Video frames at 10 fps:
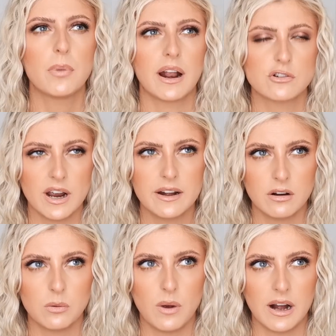but I tried it
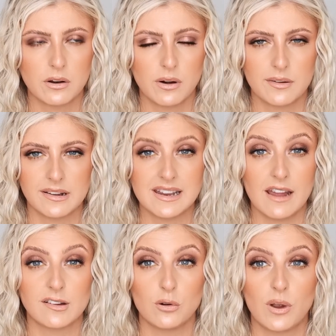on a while ago and I was like,
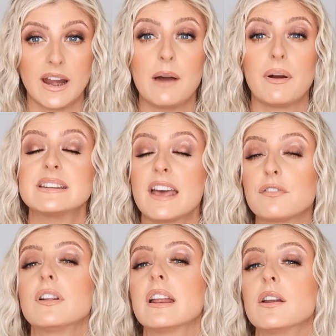yes, okay, now I
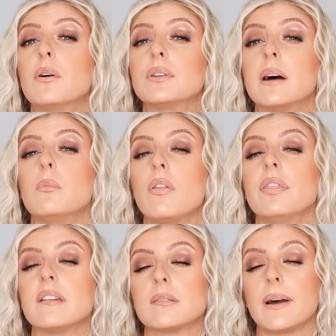definitely know that I
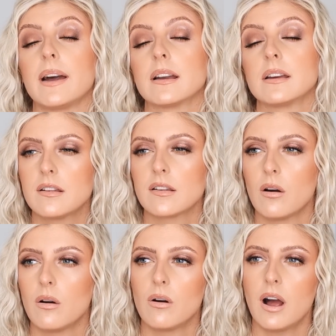want this bag.
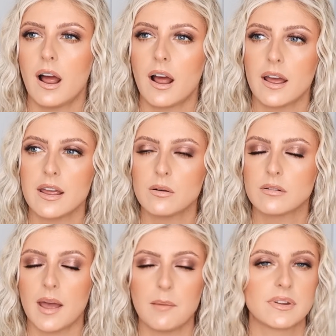So
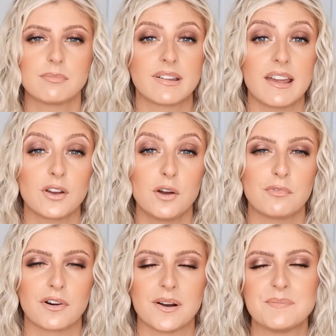I kept saving
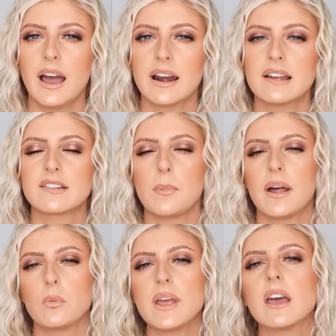up for it. And as of
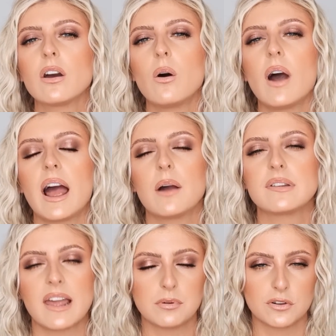about a week ago, I
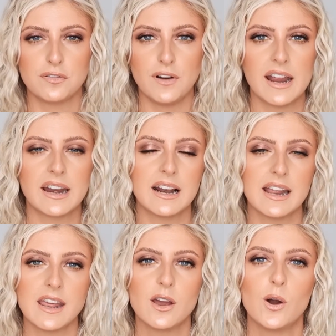was able to
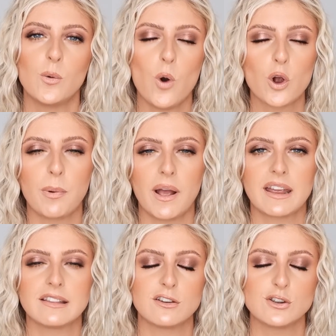finally walk
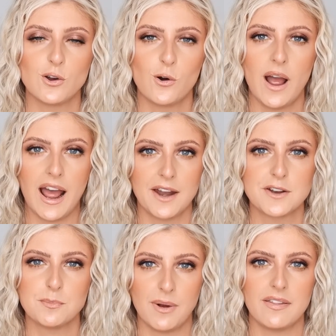back into Dior
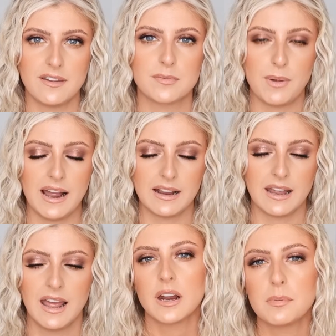and buy this bag.
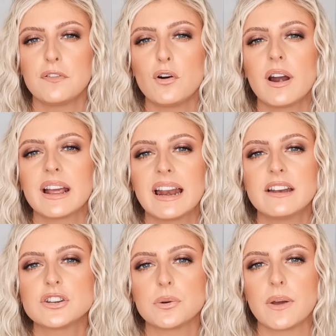Now, before I get
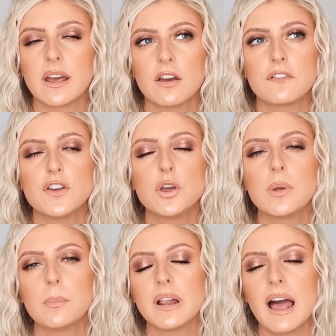into it, a few
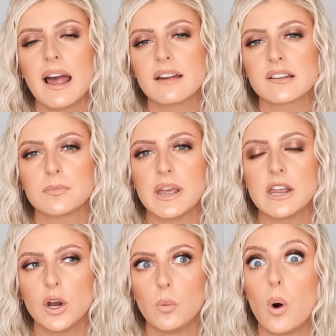people asked me,
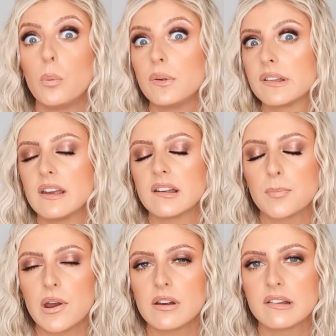you know, what was the
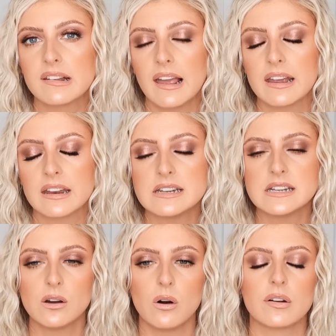experience like in
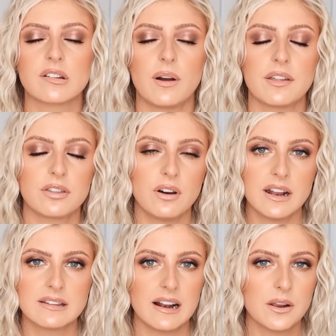Dior? So I thought
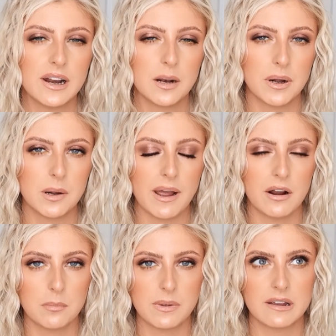I'd tell you a little bit
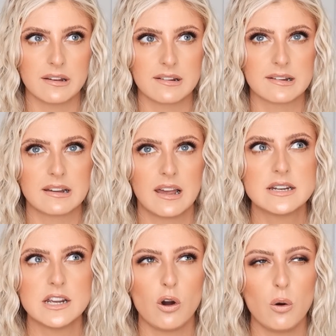about it because
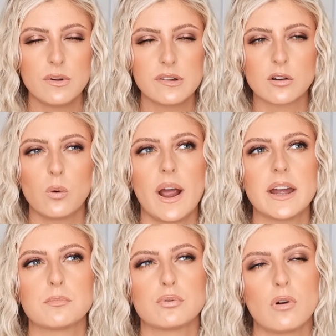Dior was
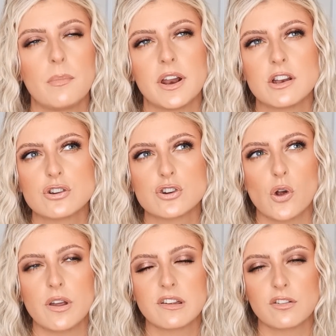quite a prominent
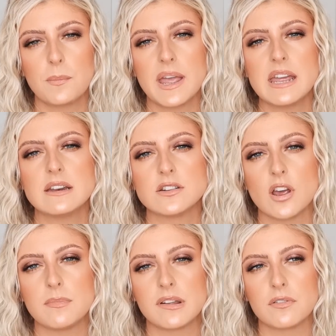choice for me in
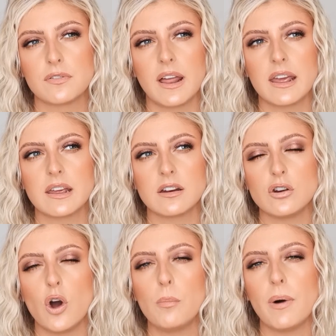terms of like
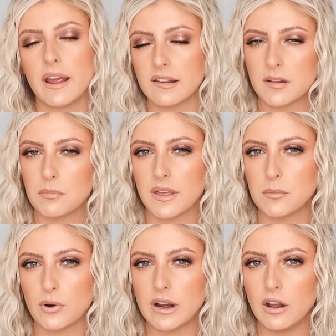not buying
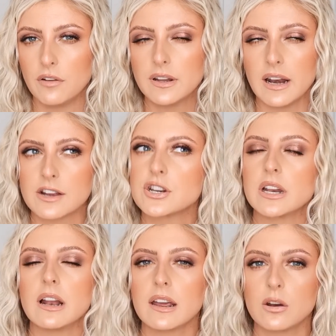something pre-loved and
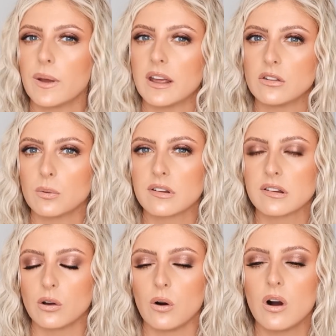actually like going into a
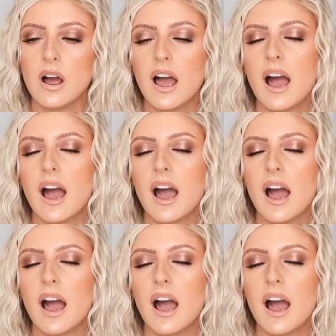store.